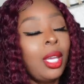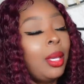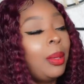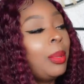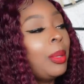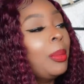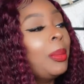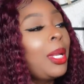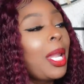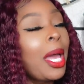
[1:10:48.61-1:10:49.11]

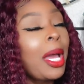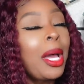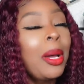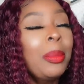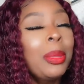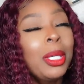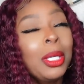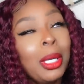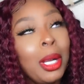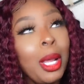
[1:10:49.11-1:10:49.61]
And people like, I'll
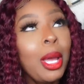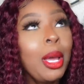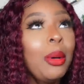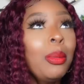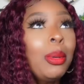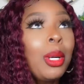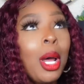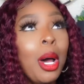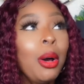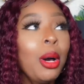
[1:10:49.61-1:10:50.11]
be
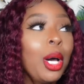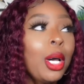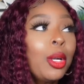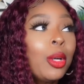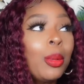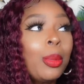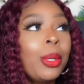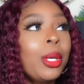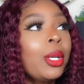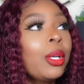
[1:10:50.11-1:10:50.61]
glad when I don't have
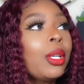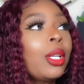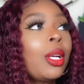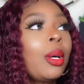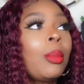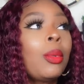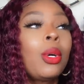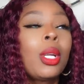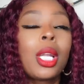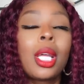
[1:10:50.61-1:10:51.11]
no period
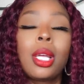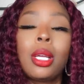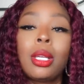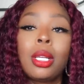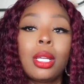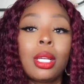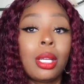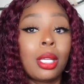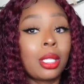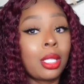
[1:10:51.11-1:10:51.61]
no more. Like,
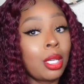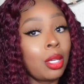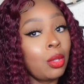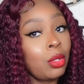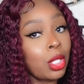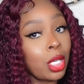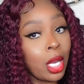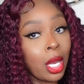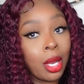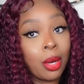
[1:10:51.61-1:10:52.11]
I
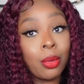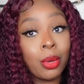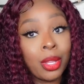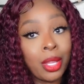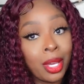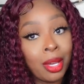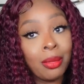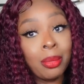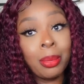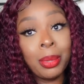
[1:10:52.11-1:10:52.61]
told you, I'd
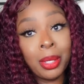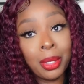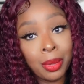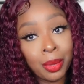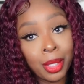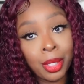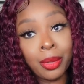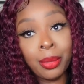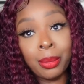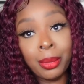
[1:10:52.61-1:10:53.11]
rather have a
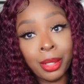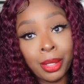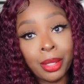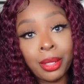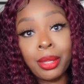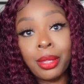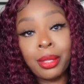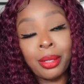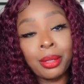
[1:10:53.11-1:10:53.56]
period every month.